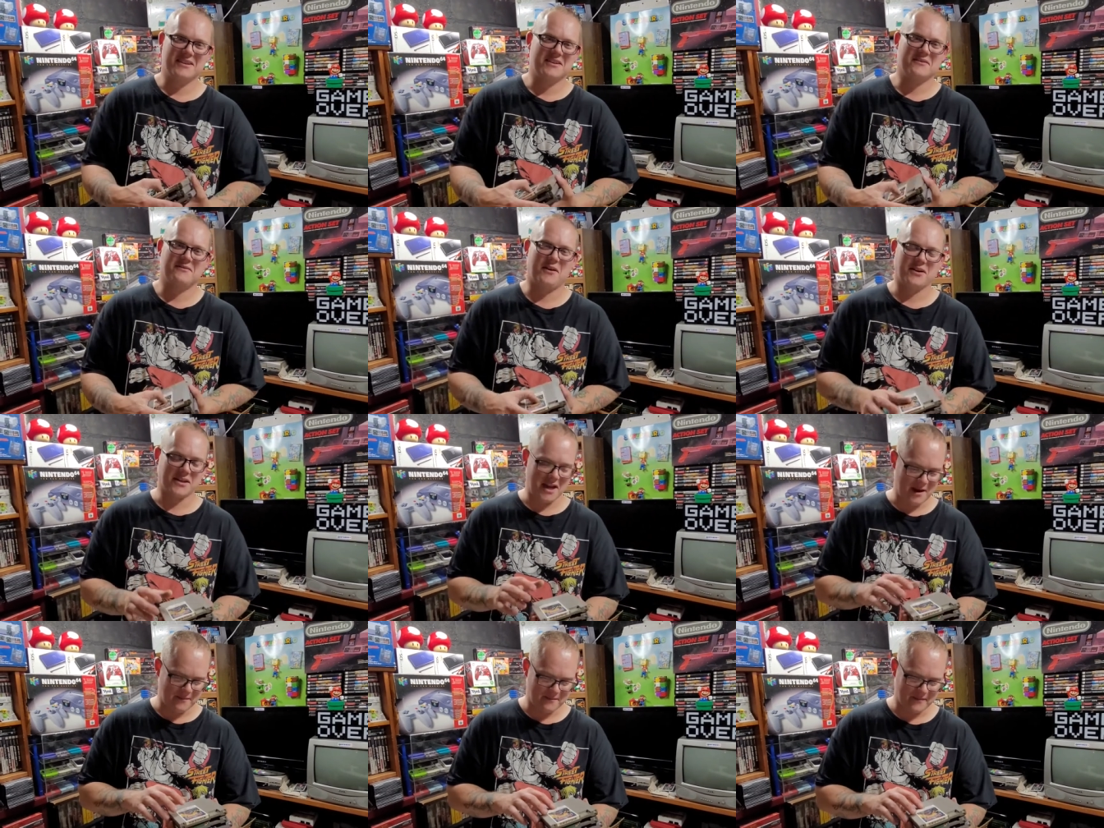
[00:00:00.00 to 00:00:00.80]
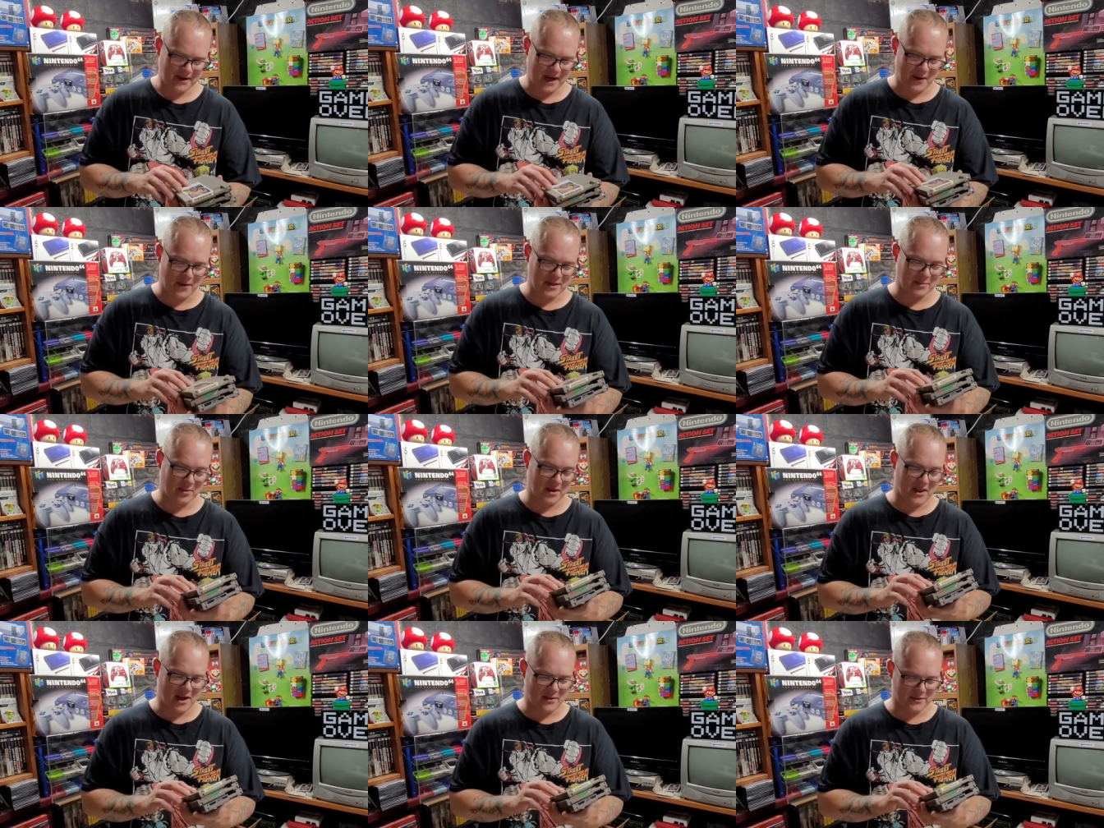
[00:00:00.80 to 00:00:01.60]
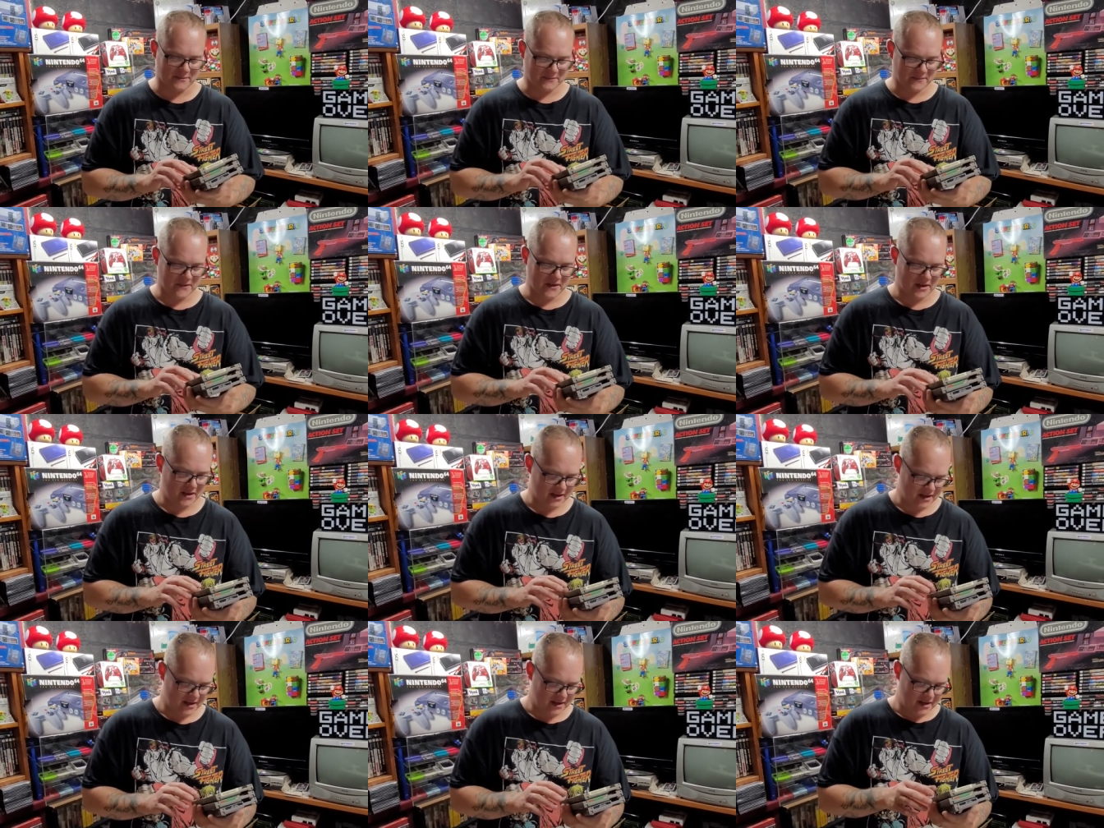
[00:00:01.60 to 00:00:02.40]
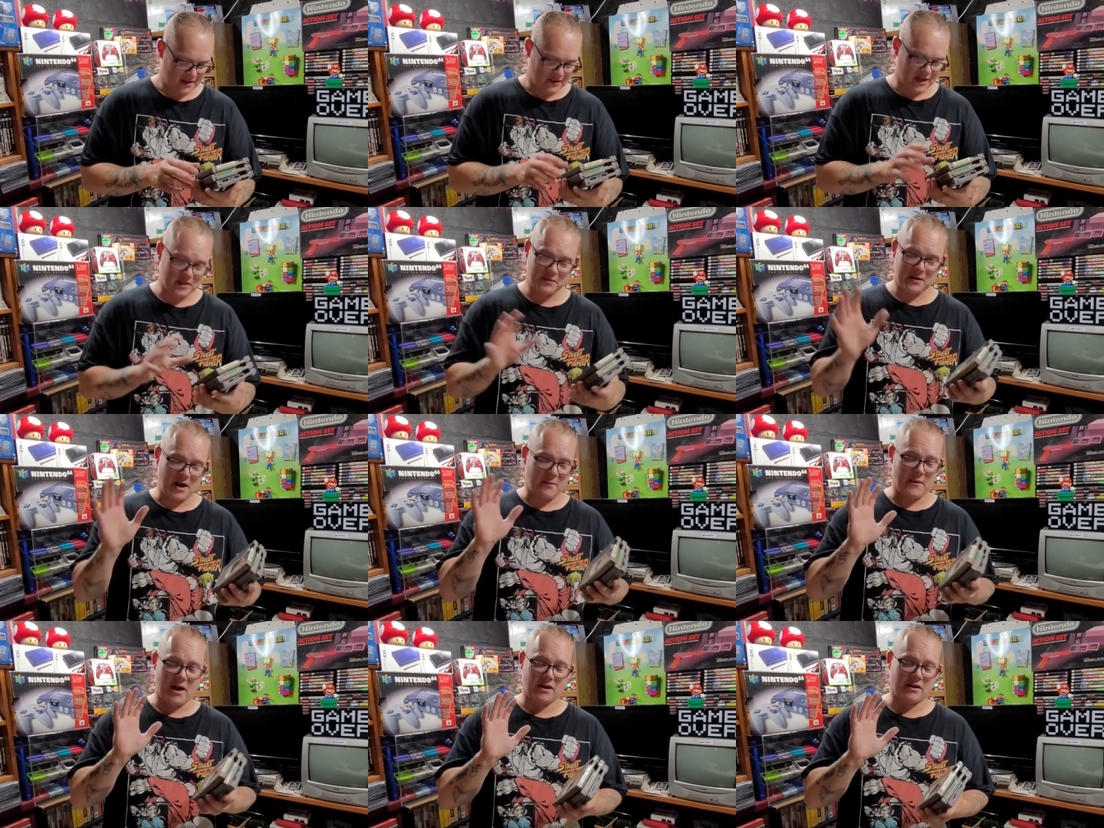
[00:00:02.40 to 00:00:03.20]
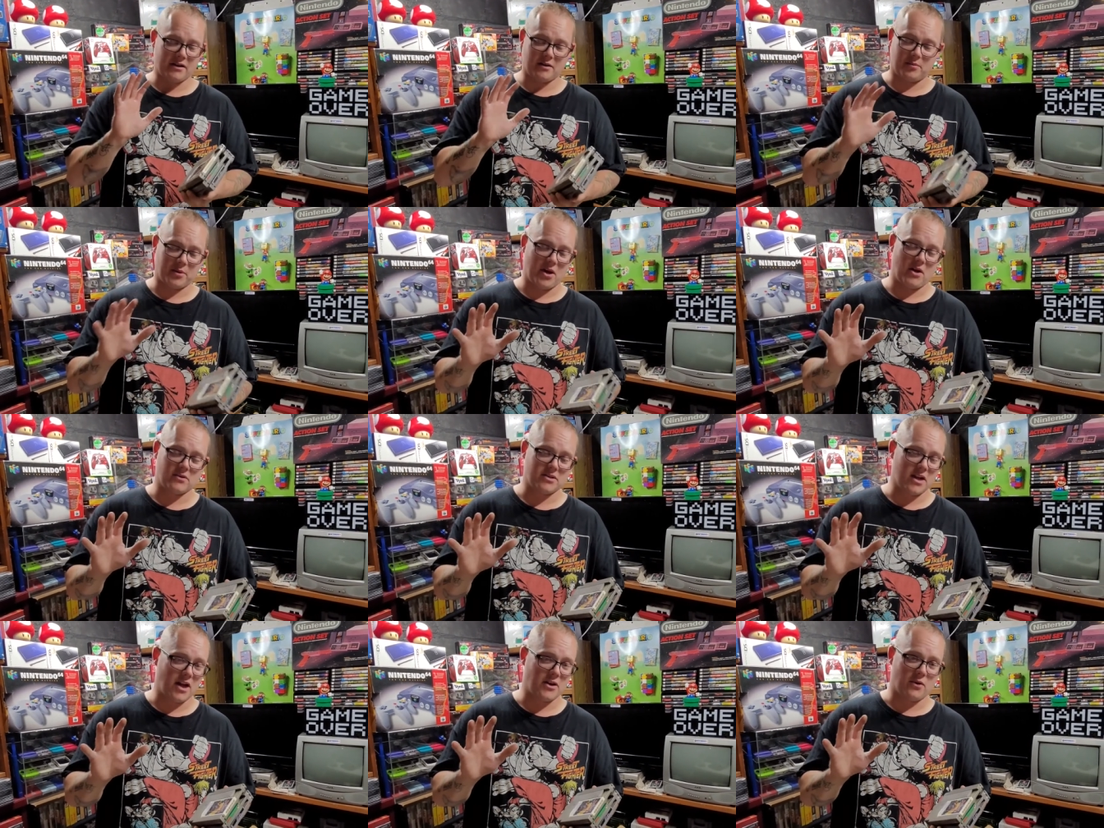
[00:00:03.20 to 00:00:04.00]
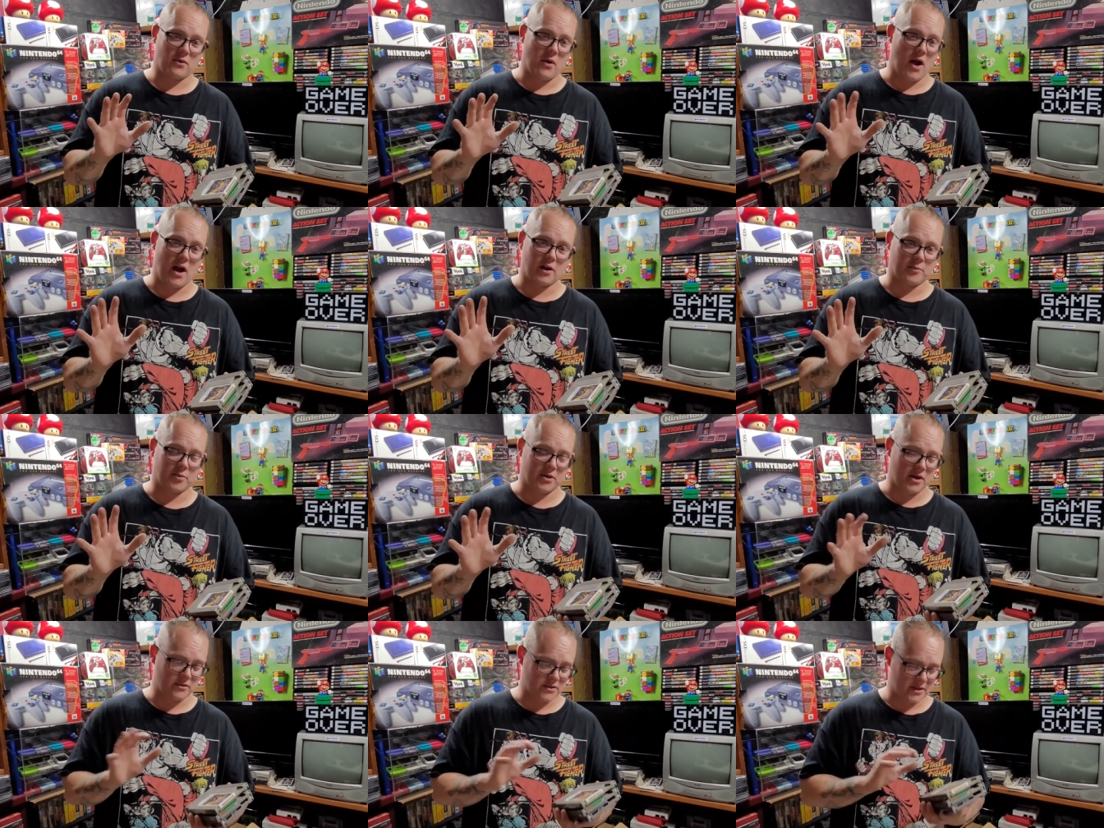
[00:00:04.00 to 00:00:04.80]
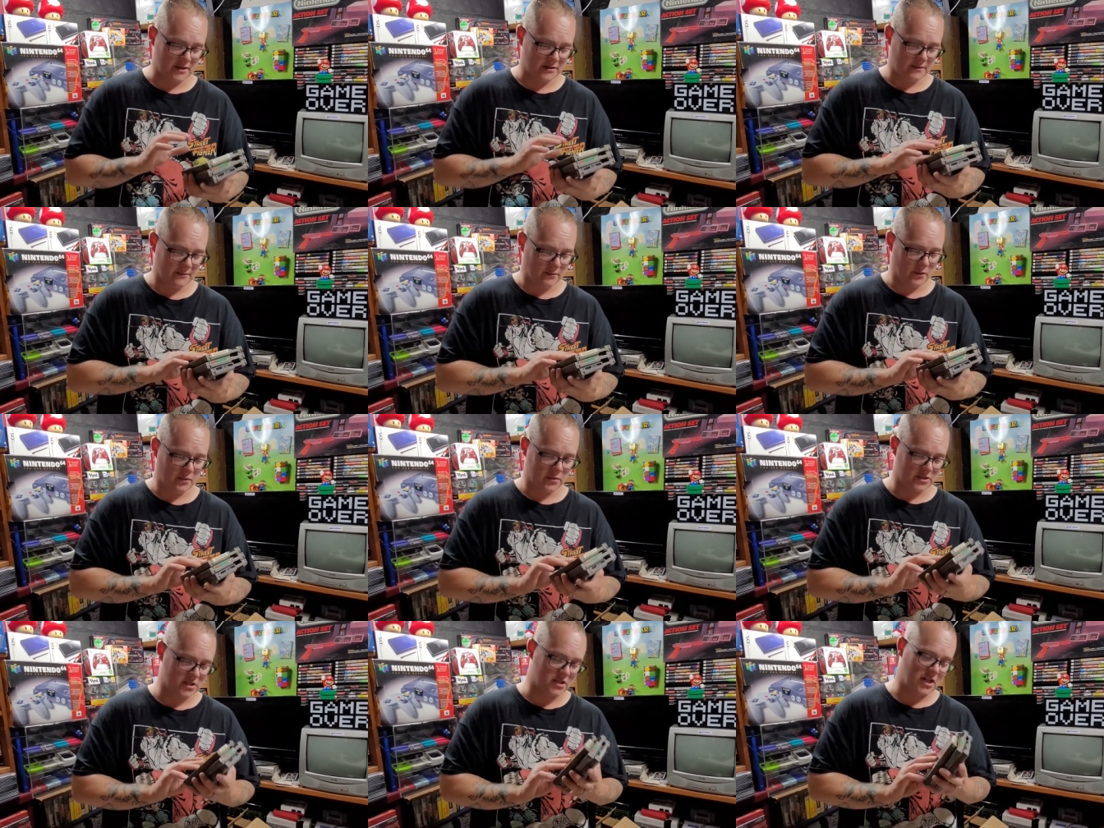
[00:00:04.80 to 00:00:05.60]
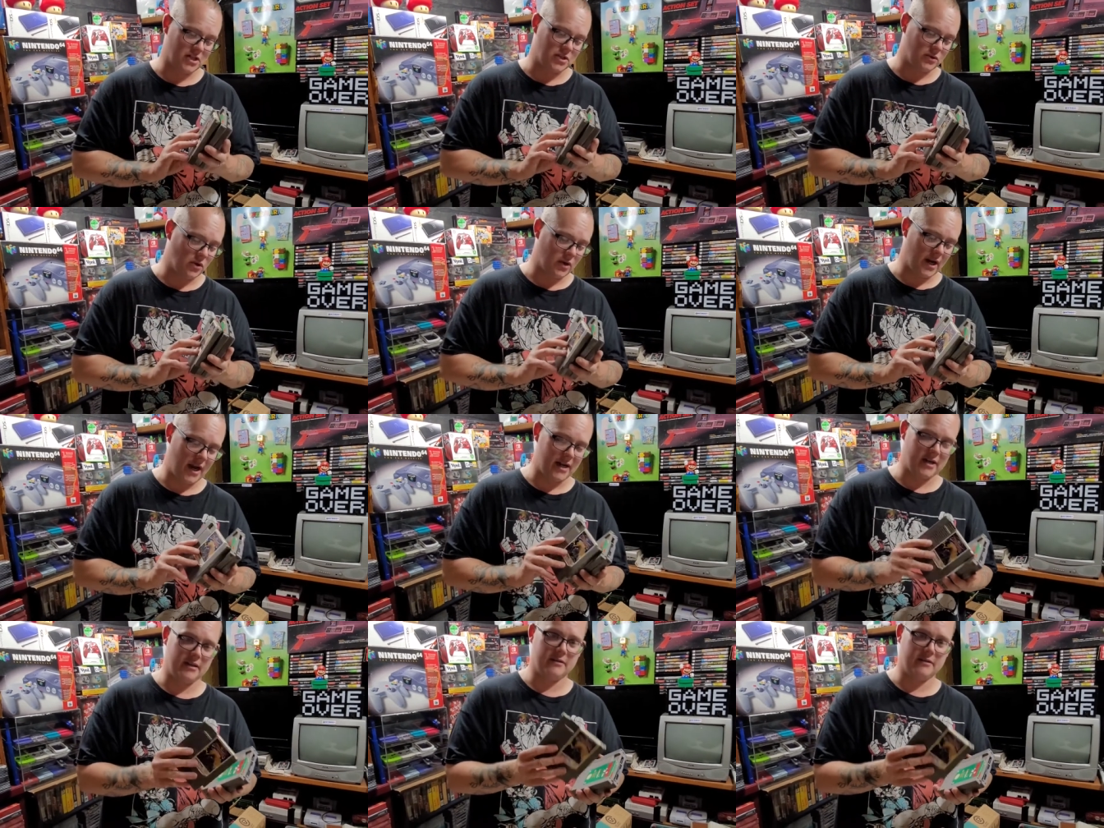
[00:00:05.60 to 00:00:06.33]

Fun game. I can't wait to play that one. This one I'm not going to pronounce. I don't know how to pronounce it. We will just let you look at it